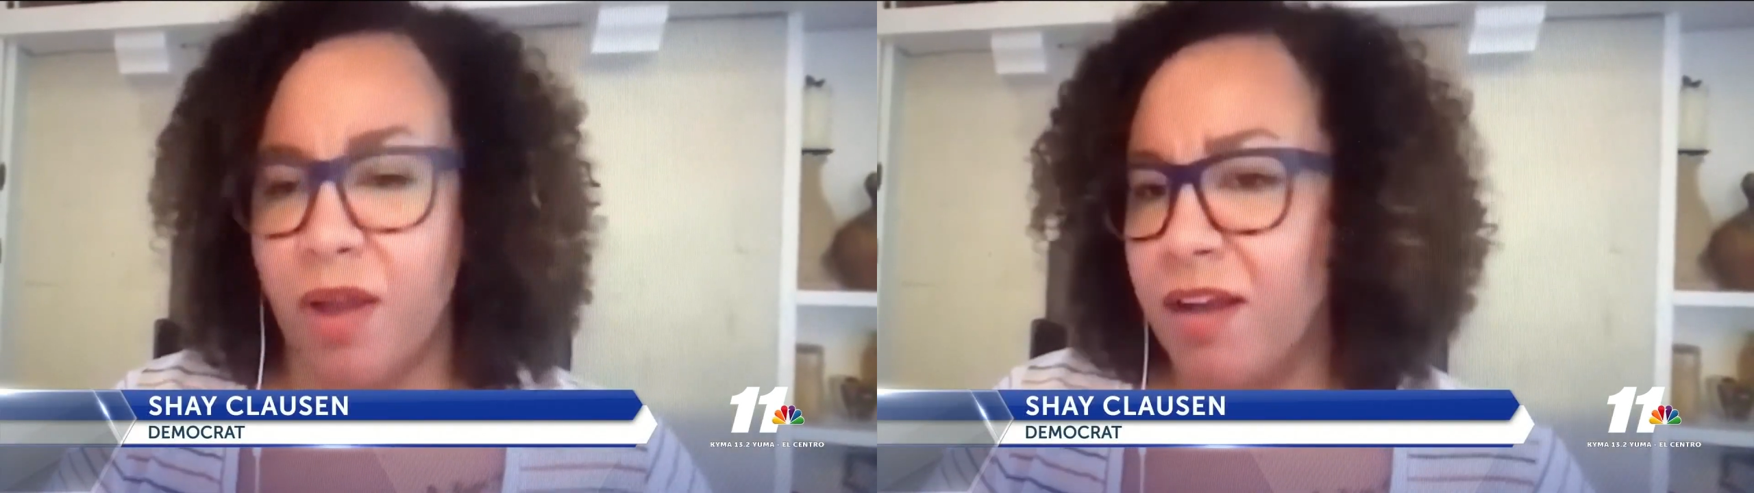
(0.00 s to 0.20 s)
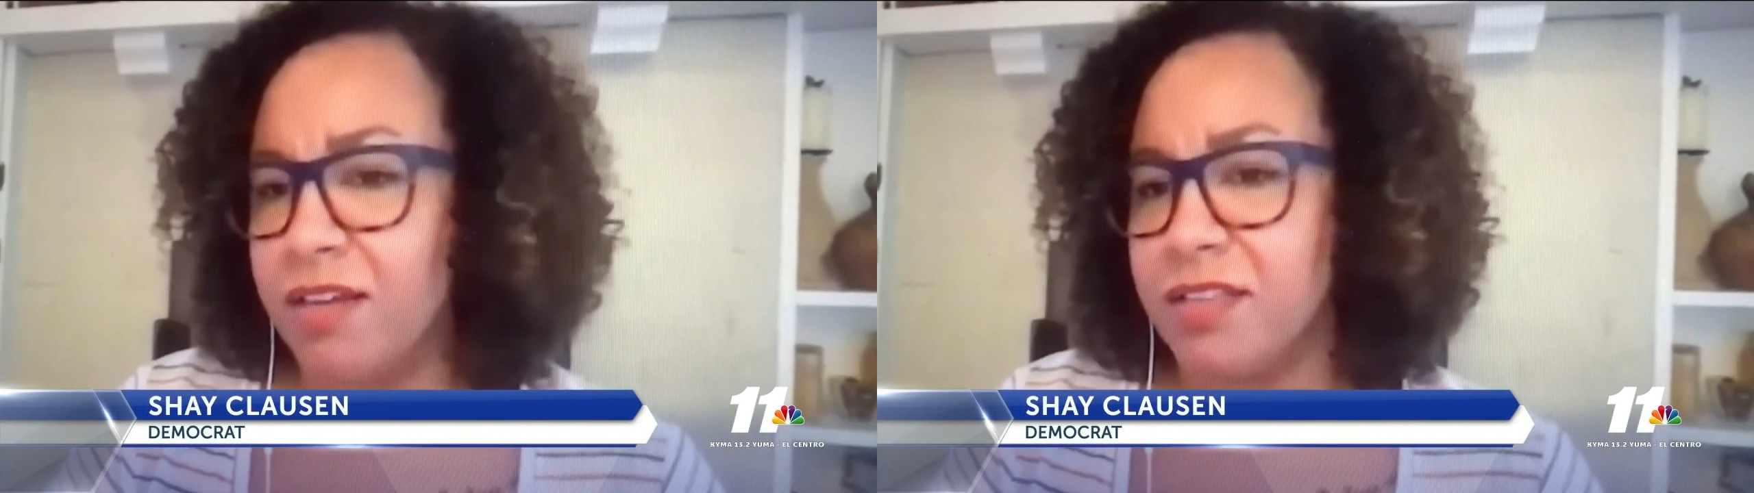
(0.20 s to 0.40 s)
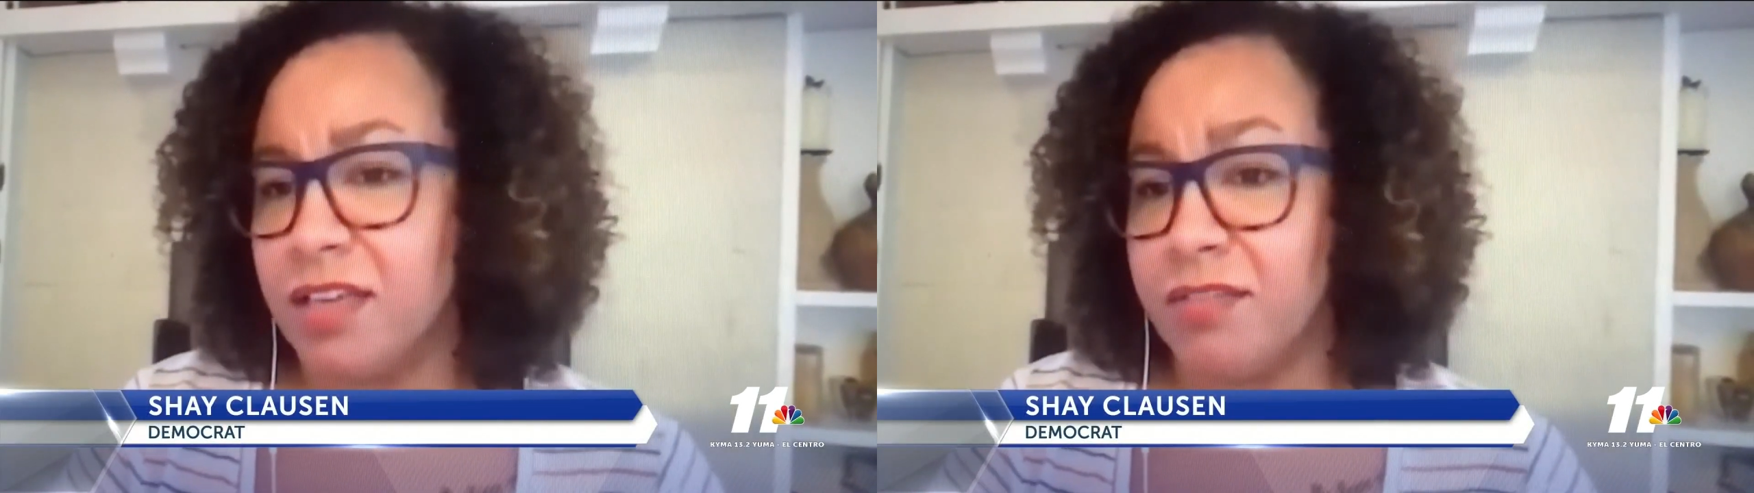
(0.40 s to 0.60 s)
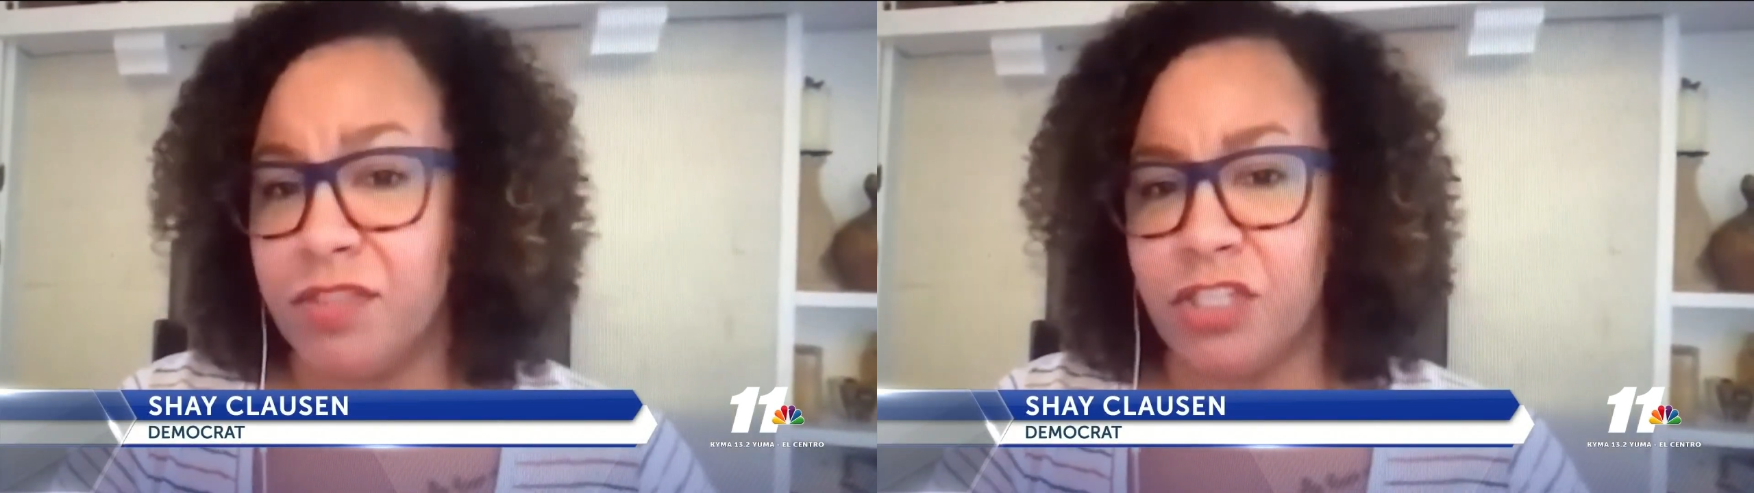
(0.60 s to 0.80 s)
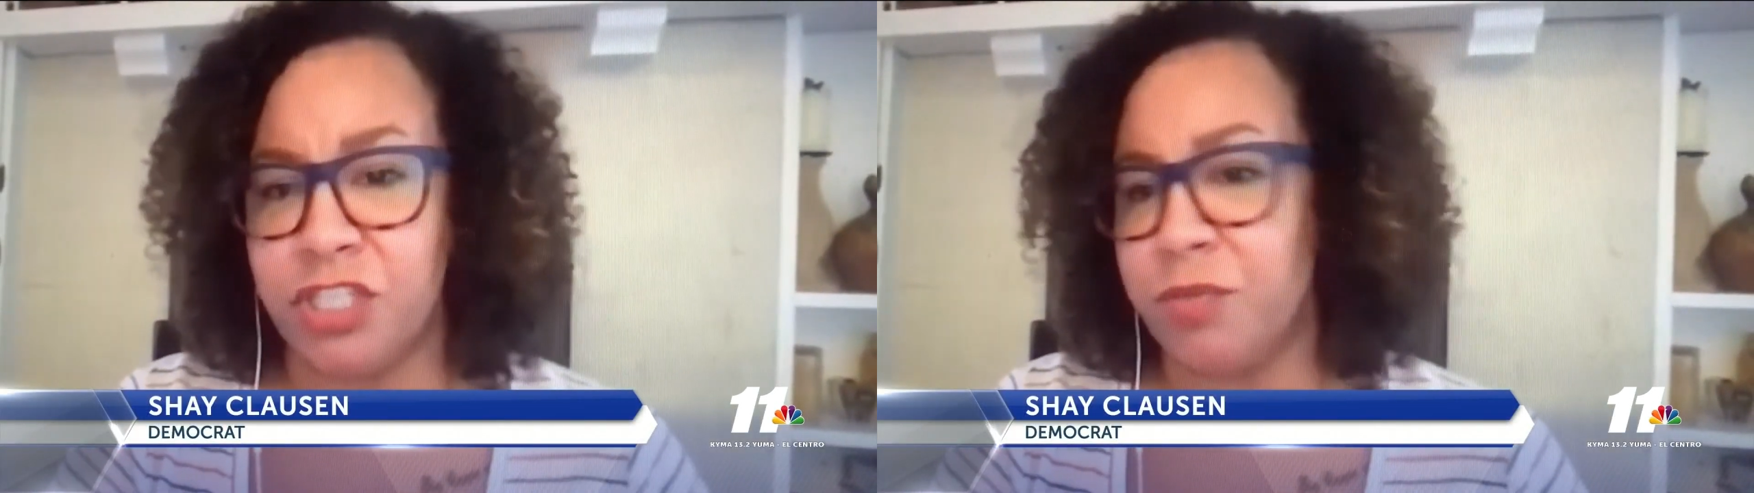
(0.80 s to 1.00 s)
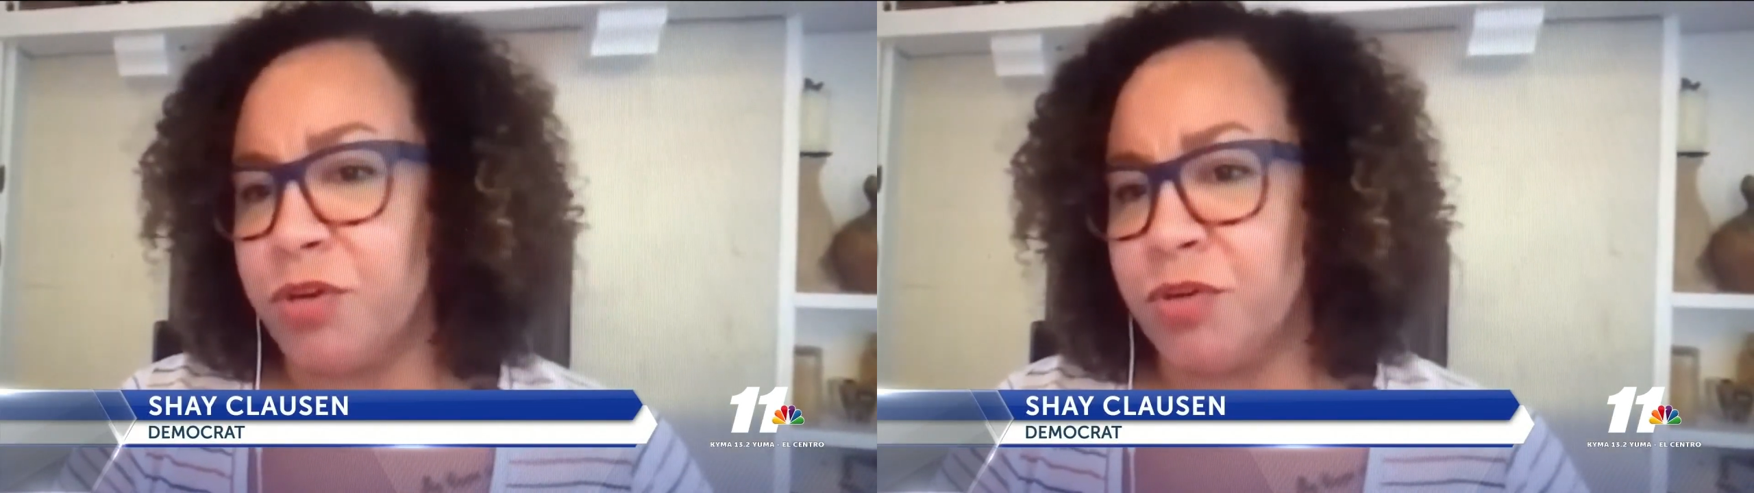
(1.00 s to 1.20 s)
wrongs of the Jim